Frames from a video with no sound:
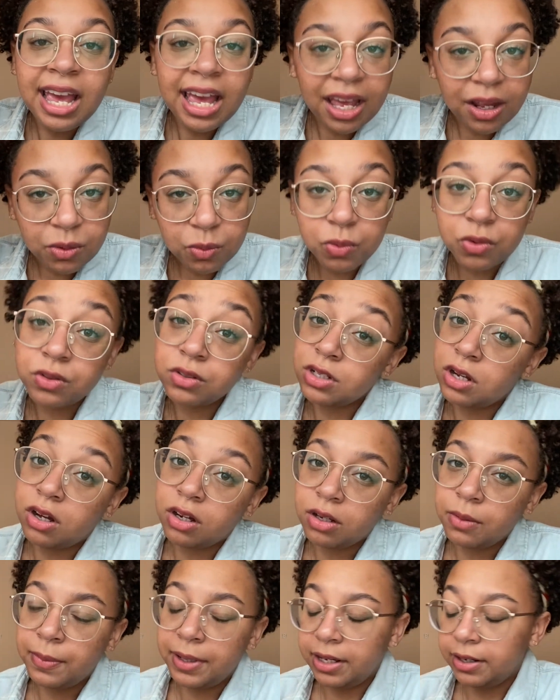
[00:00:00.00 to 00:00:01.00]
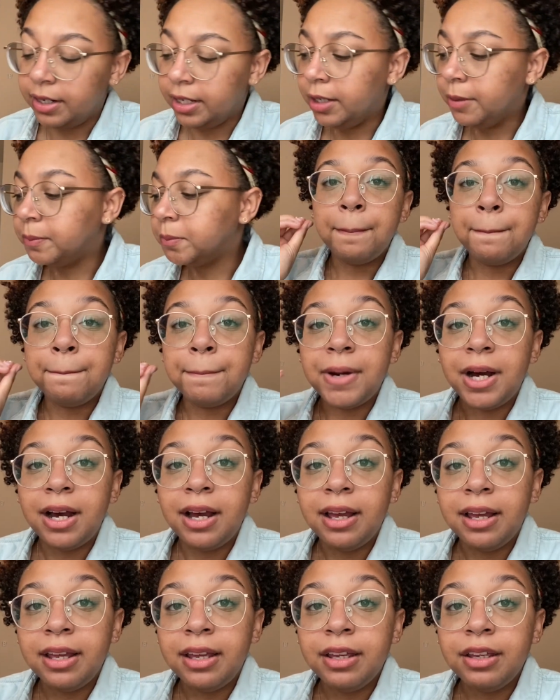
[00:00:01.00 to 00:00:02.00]
And we'll talk about it.
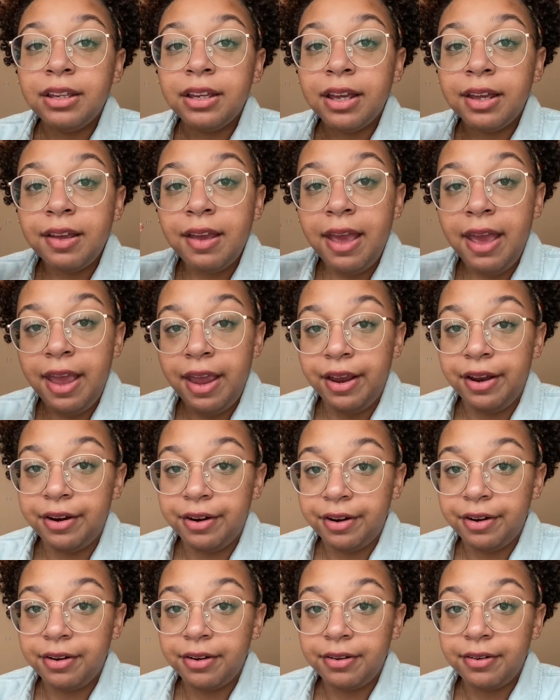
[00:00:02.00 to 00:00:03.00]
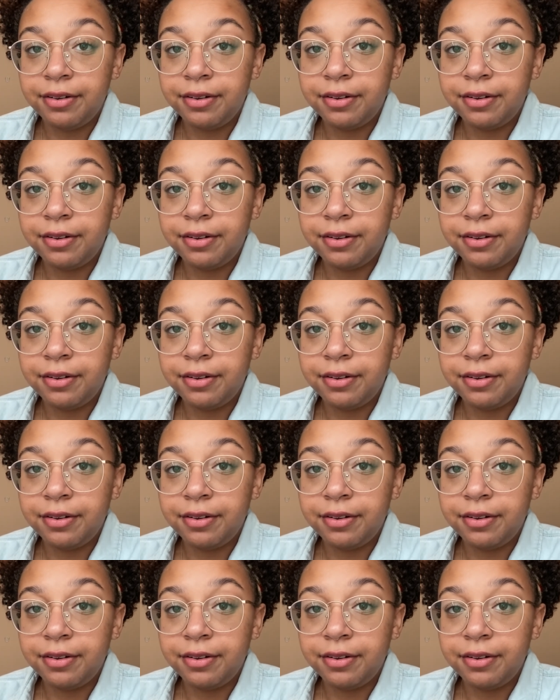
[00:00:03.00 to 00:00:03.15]
My hair